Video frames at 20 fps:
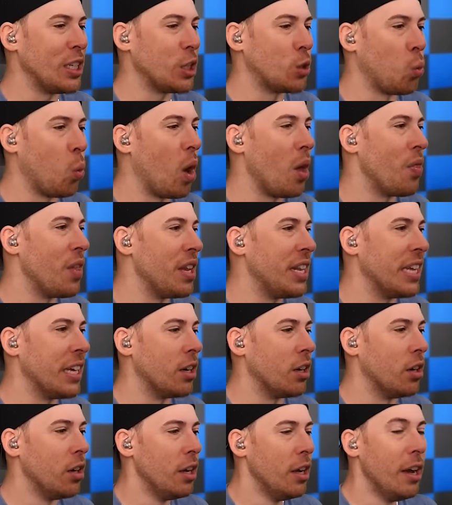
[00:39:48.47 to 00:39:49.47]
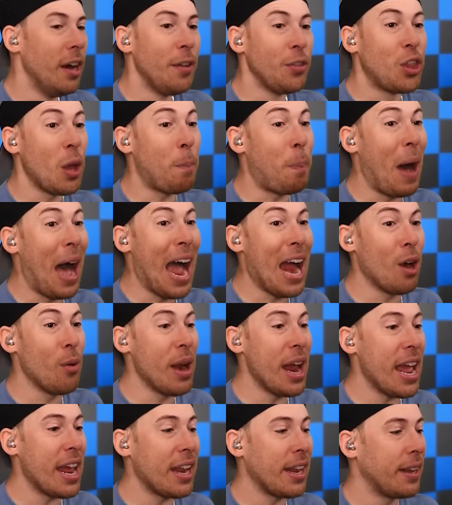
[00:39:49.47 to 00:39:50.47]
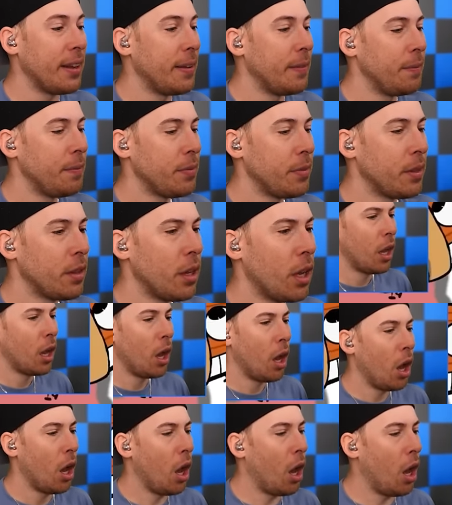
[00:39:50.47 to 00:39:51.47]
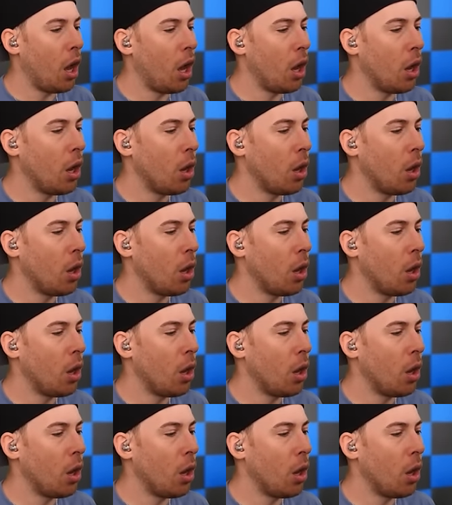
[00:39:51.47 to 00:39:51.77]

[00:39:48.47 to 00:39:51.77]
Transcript: just won the deal. The pirate! Oh,